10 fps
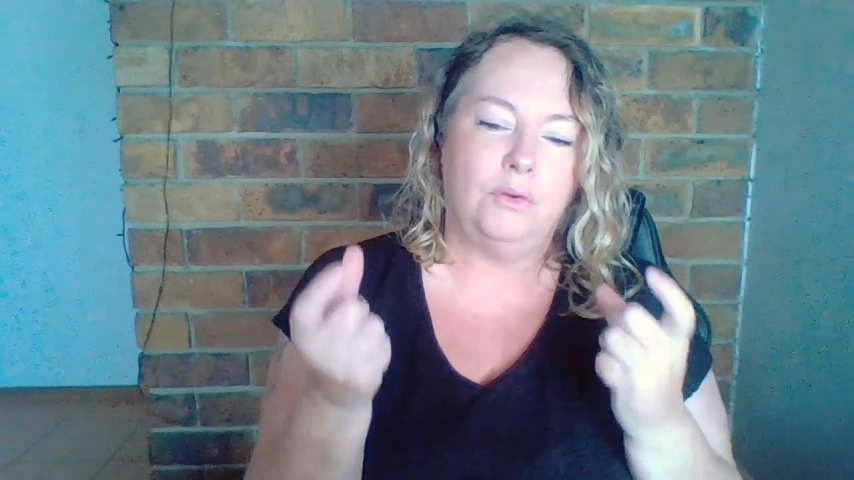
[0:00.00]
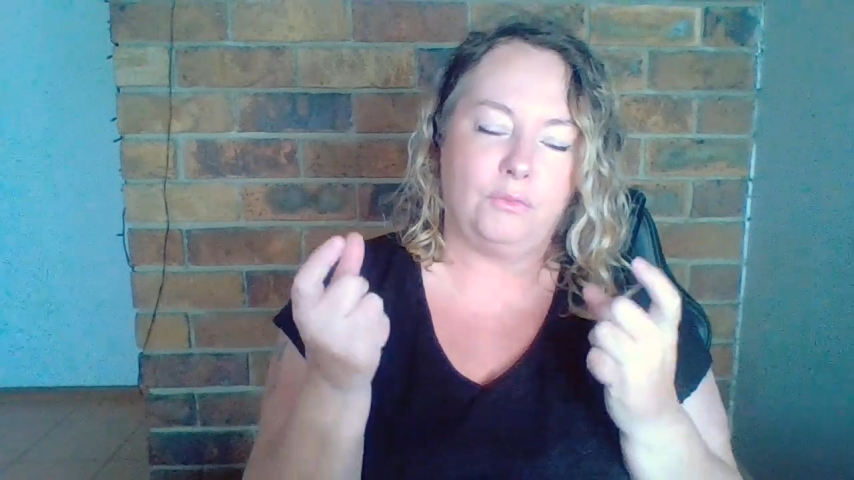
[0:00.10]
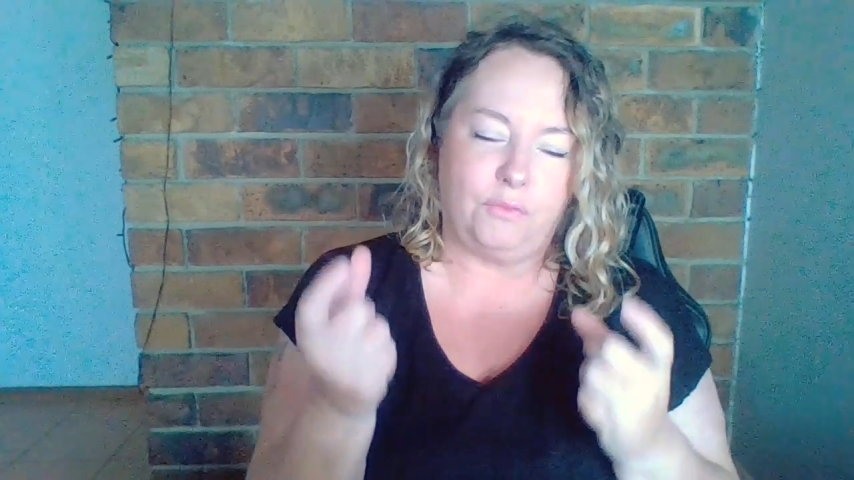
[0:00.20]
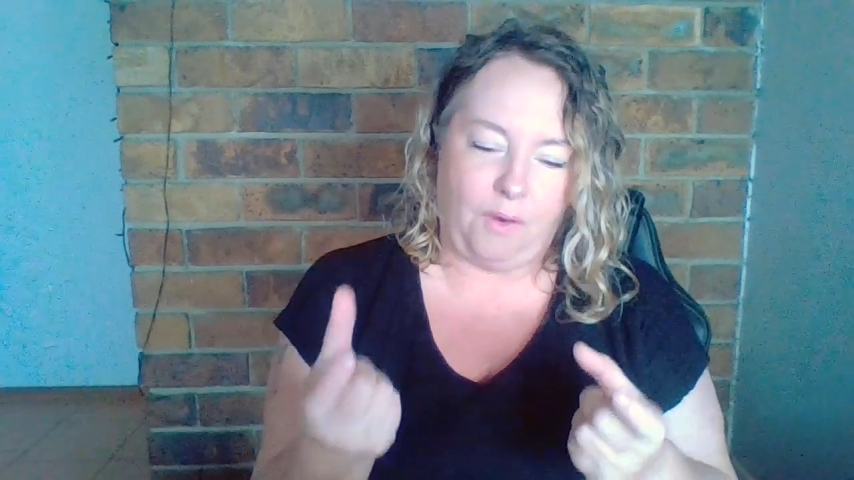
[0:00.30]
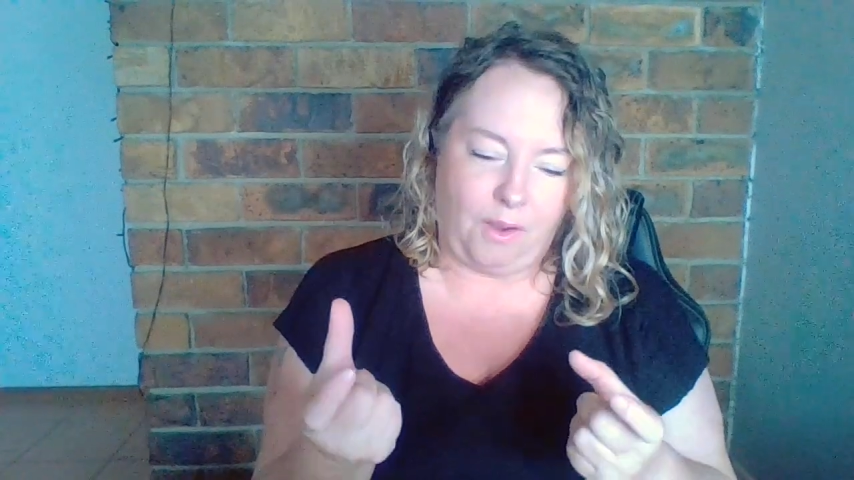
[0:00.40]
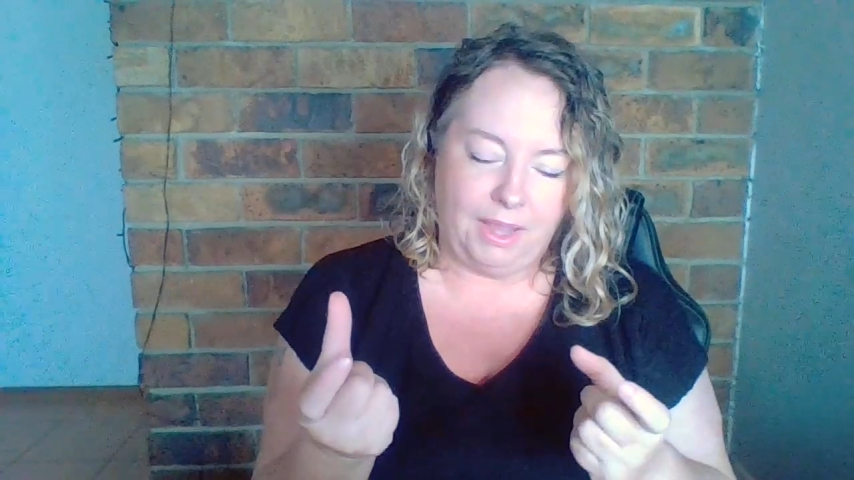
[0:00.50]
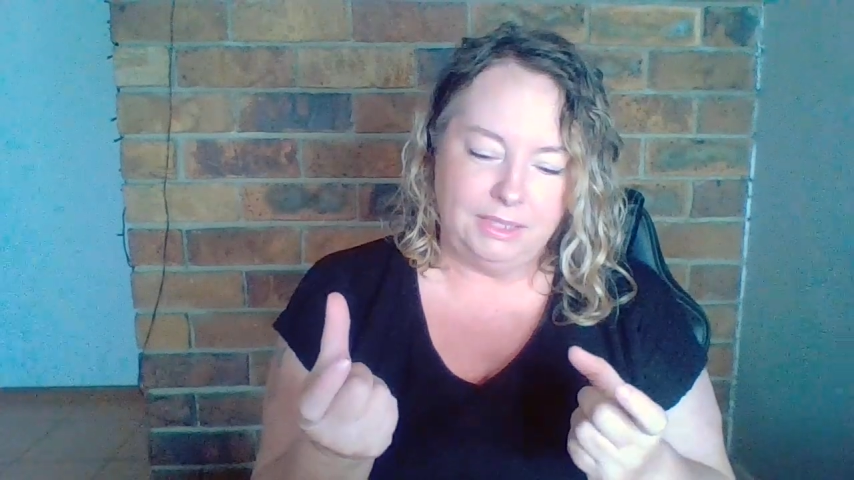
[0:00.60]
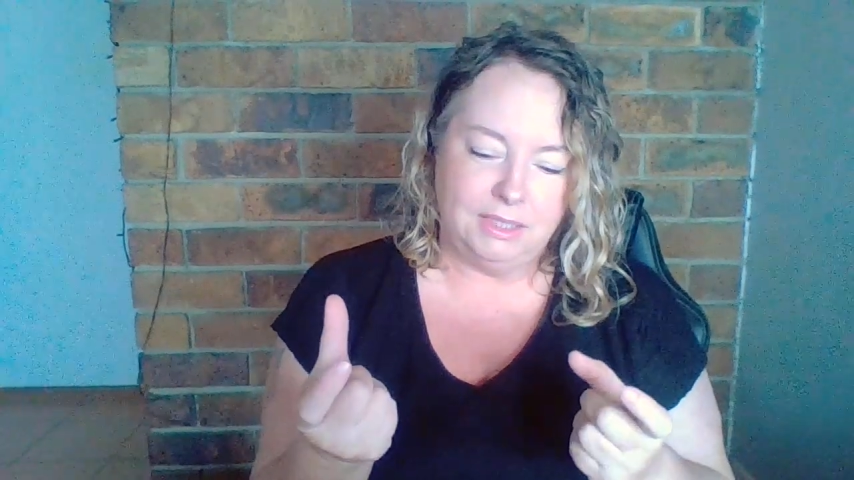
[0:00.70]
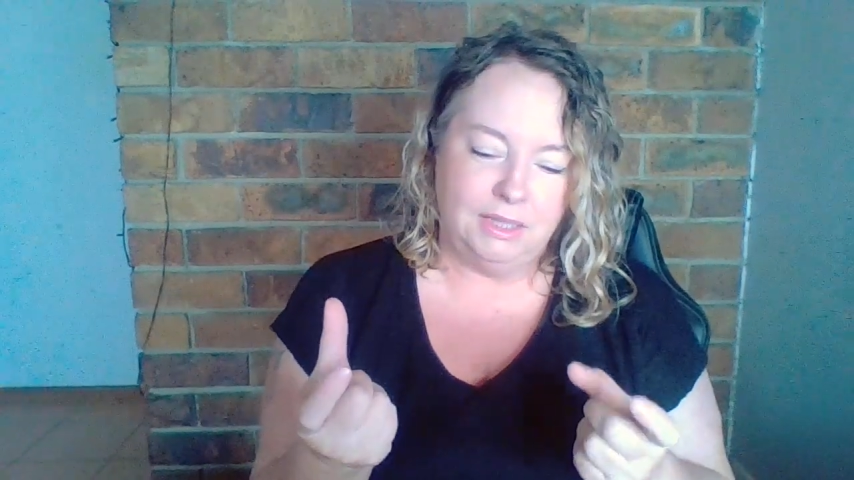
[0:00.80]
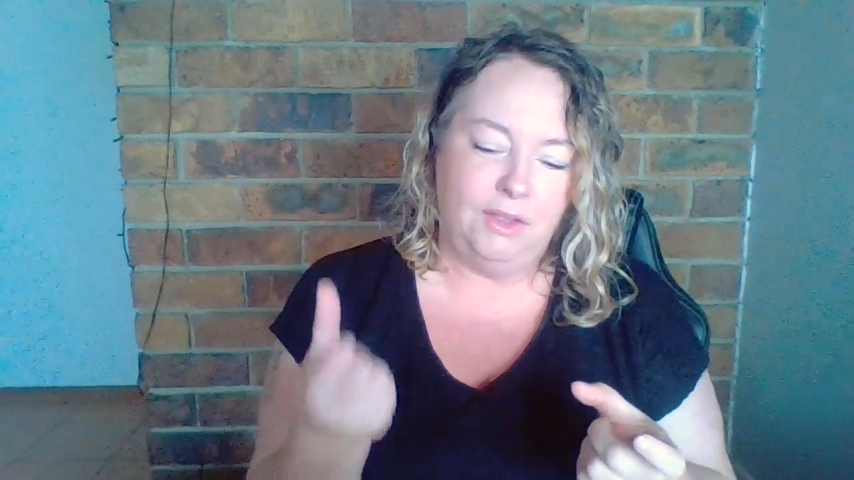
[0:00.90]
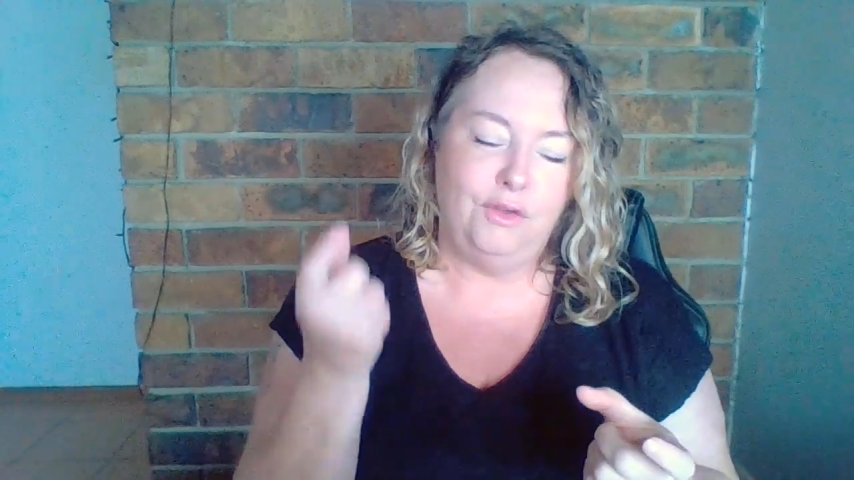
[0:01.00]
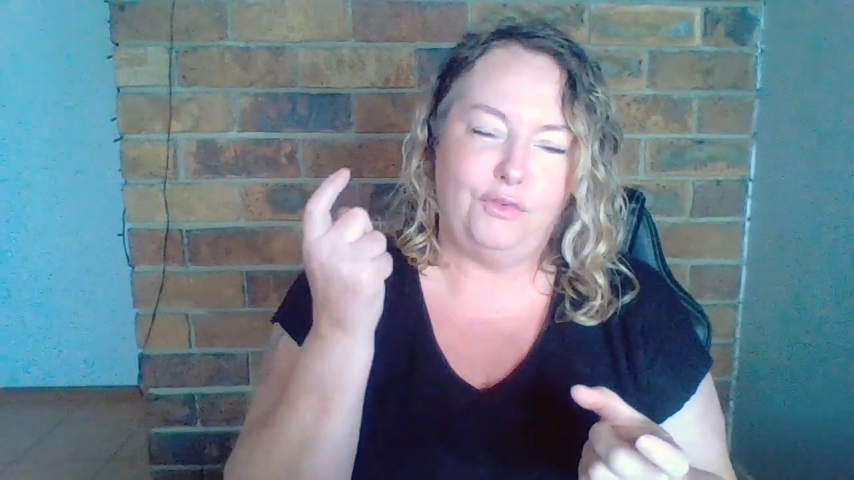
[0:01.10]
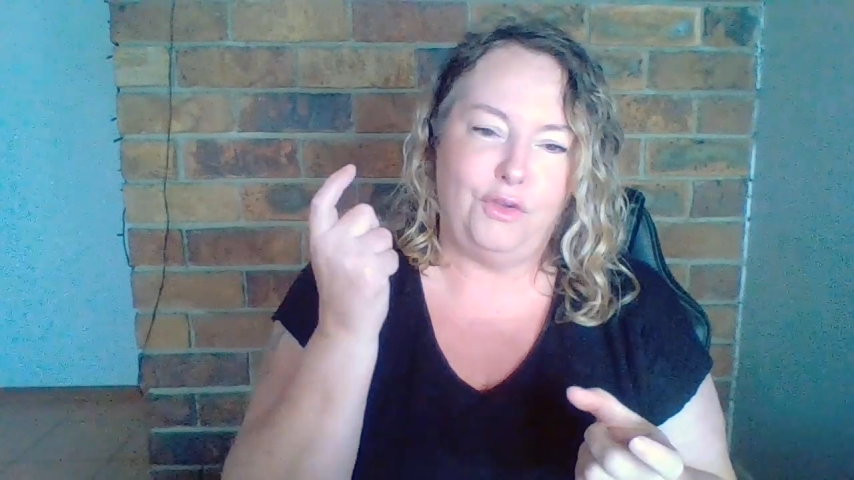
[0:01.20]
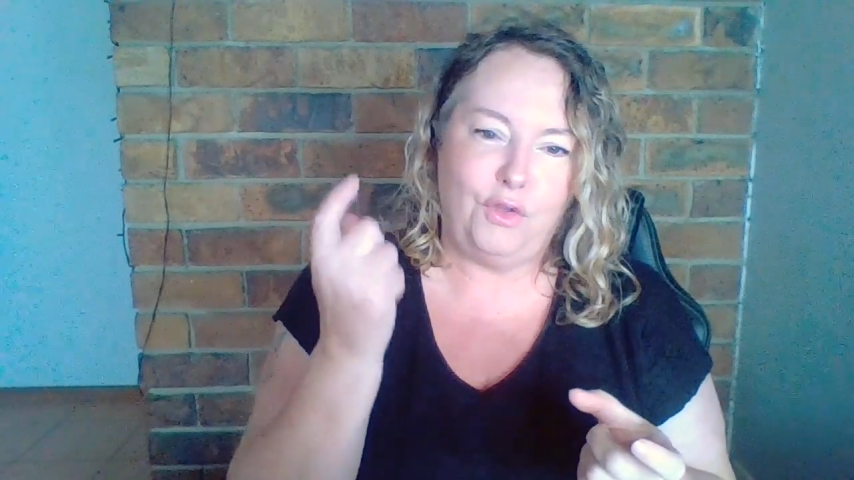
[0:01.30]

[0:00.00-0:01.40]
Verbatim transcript: right, for